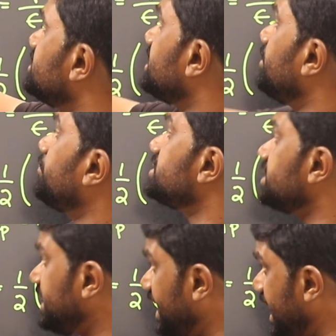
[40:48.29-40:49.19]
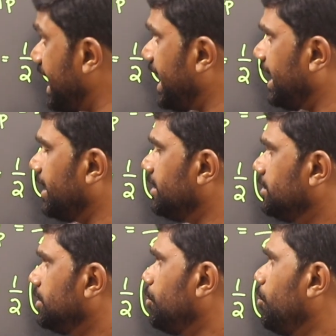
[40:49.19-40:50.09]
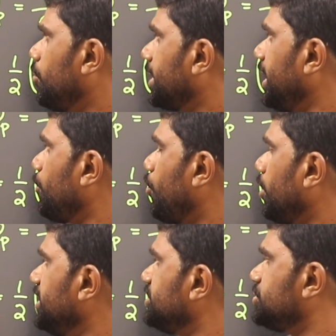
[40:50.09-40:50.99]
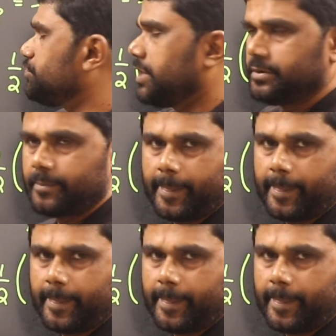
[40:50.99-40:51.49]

surface A, okay, only this one.